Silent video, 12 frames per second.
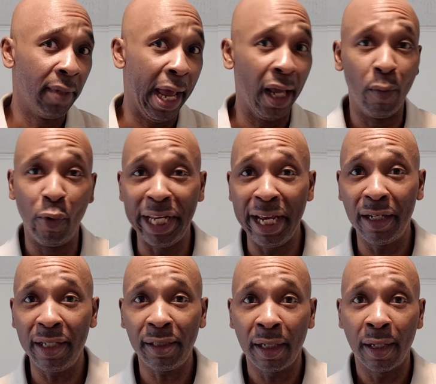Animal in
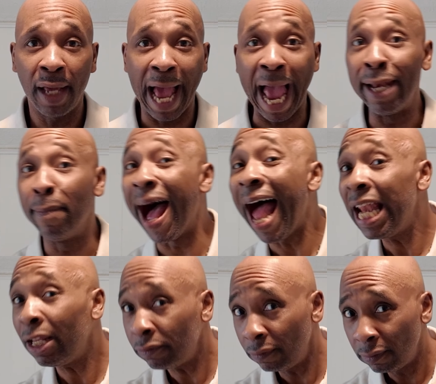English,
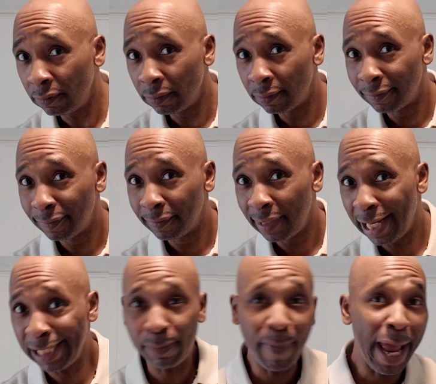animal
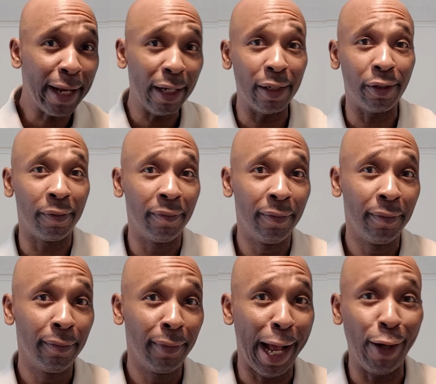in Spanish.
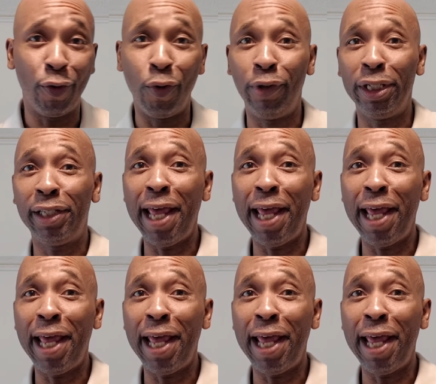How cool is